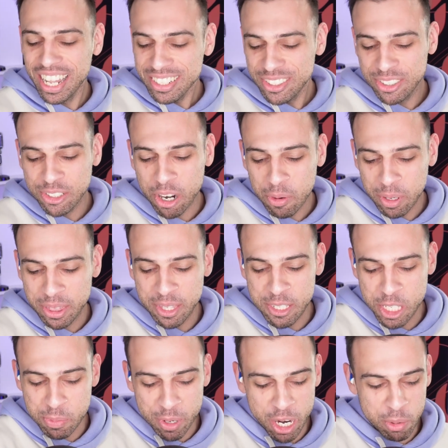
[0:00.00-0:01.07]
let's start with the
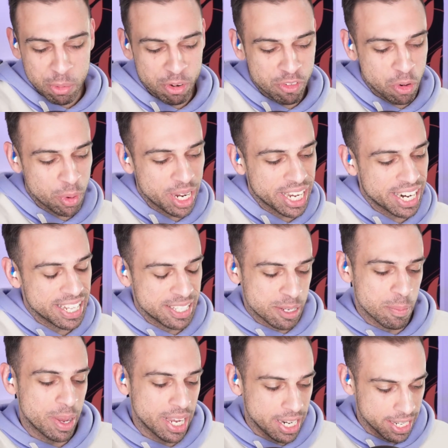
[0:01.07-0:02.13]
spear before we get into
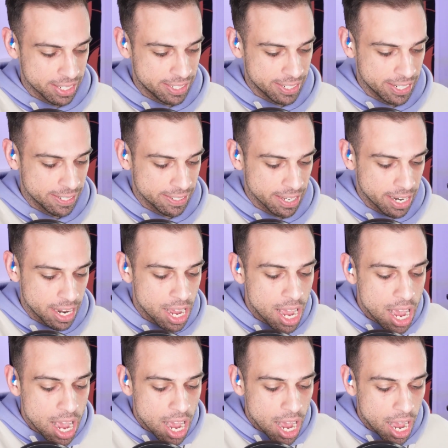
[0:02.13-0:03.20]
Mania season.
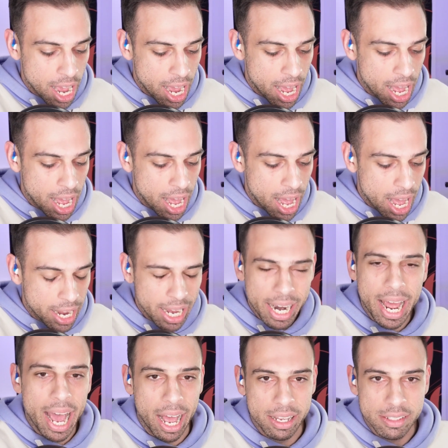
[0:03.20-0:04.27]
I
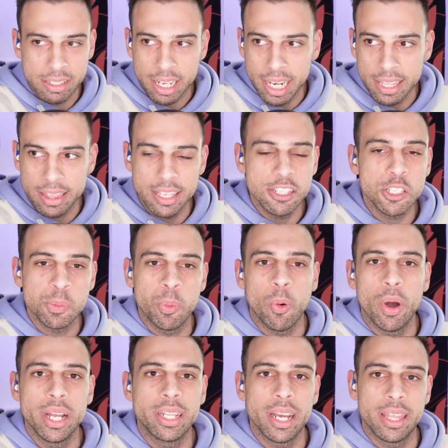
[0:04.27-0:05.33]
gotta ask, at this
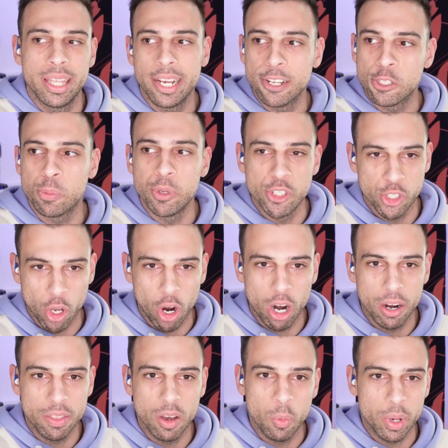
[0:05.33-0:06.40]
point, I think it's
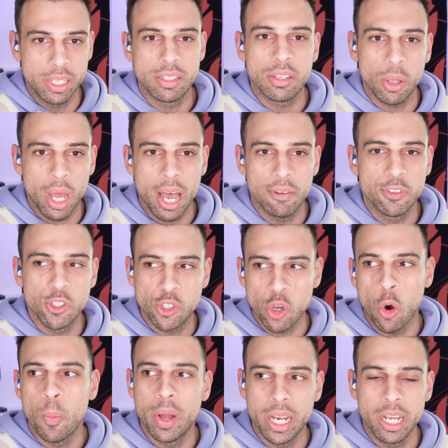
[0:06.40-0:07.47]
bizarre that we still have
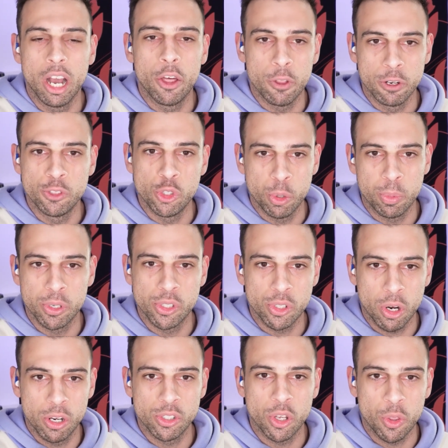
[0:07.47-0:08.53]
so many other
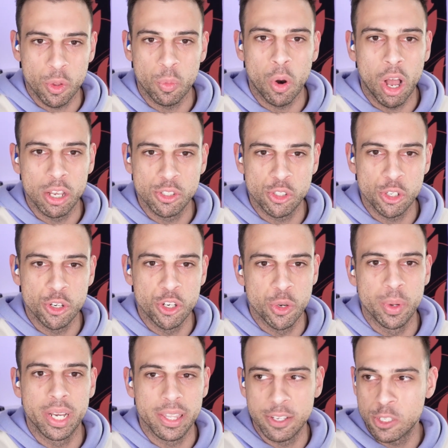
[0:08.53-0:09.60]
superstars on the roster
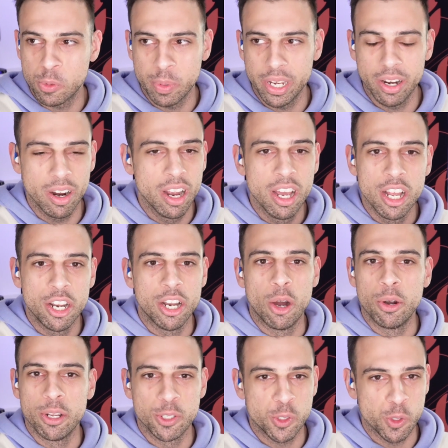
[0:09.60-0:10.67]
doing the spear.
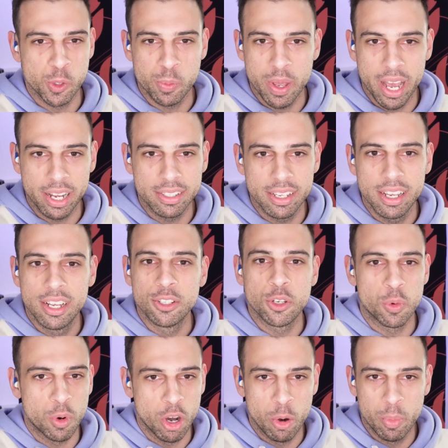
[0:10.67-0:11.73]
No disrespect
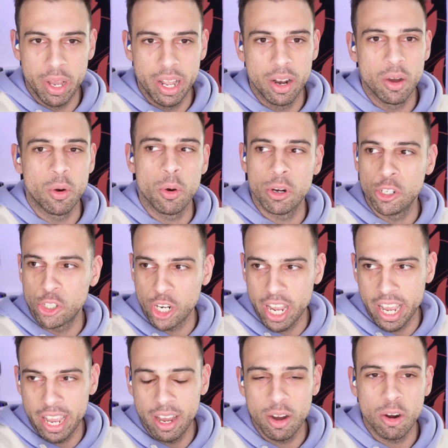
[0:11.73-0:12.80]
to Roman or
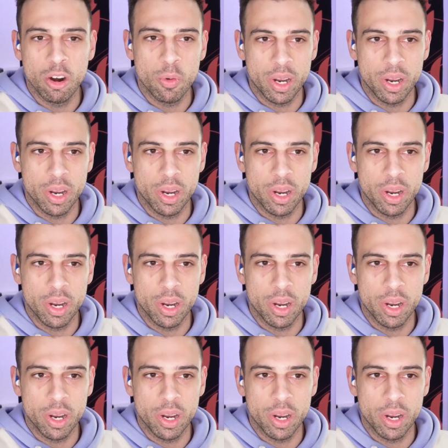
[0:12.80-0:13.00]
Jay or